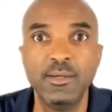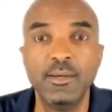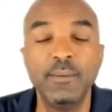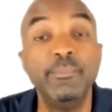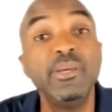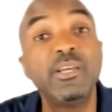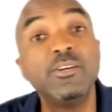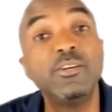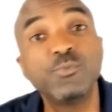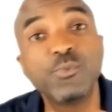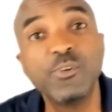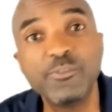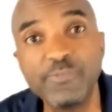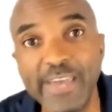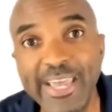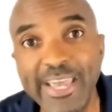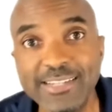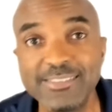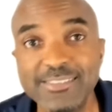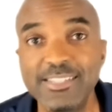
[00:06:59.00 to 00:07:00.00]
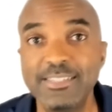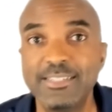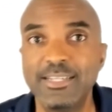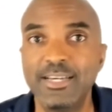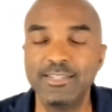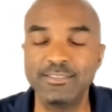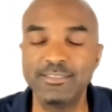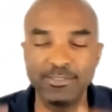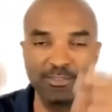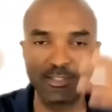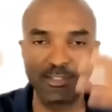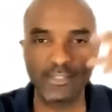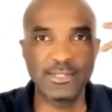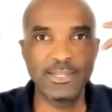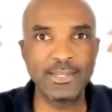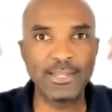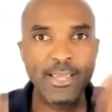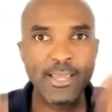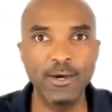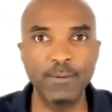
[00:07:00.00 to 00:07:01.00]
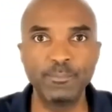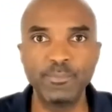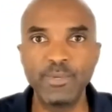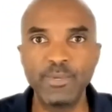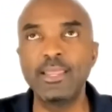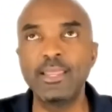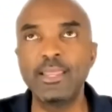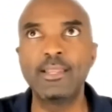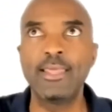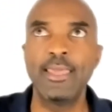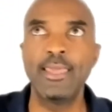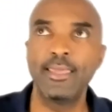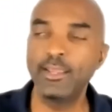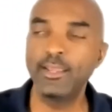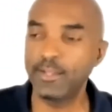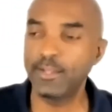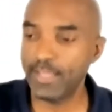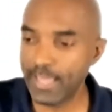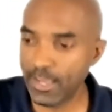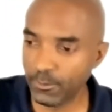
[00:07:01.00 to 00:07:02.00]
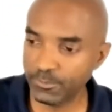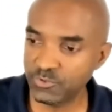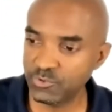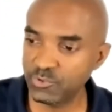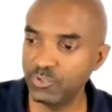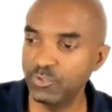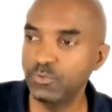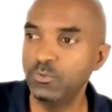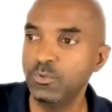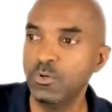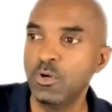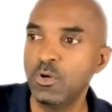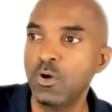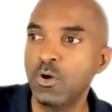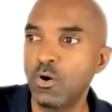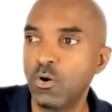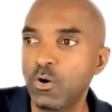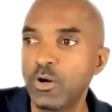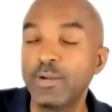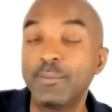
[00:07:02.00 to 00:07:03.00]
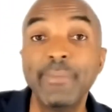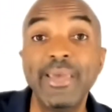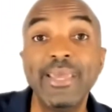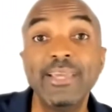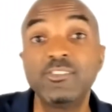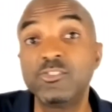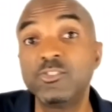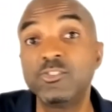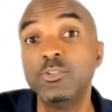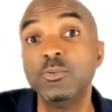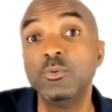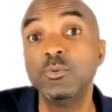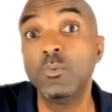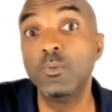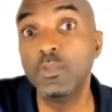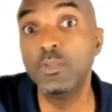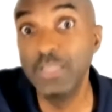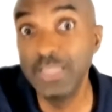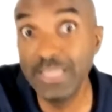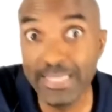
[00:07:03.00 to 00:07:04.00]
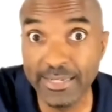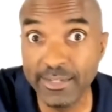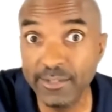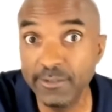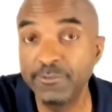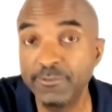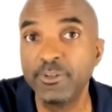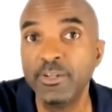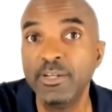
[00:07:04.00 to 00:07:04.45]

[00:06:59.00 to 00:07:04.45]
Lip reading: Because what fantasy does is it helps you, or it makes you live